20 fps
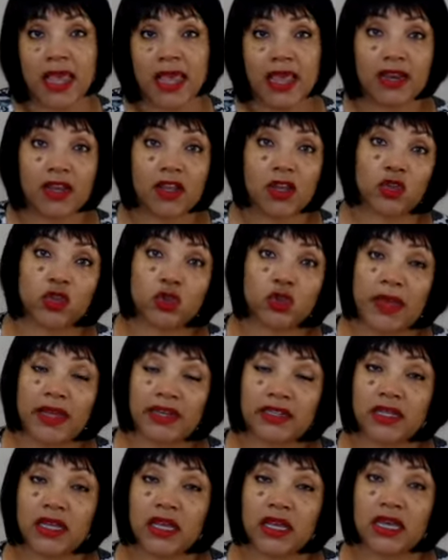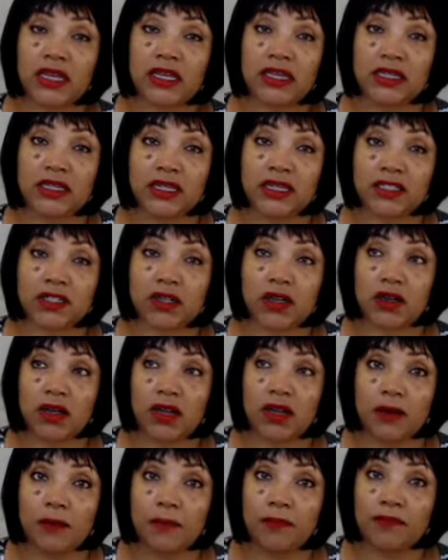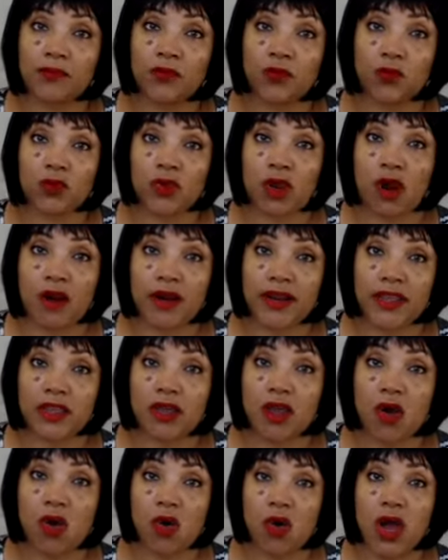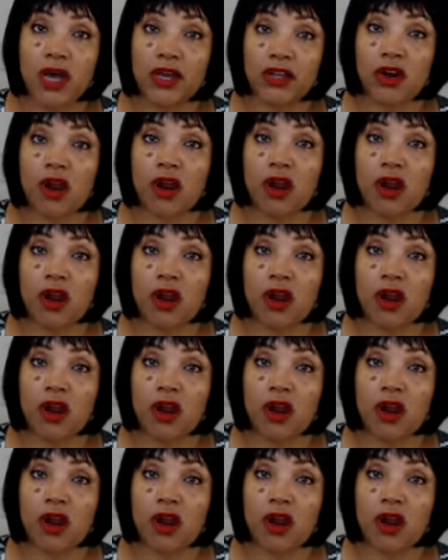and it goes back to HUD, it's a um, REO, HUD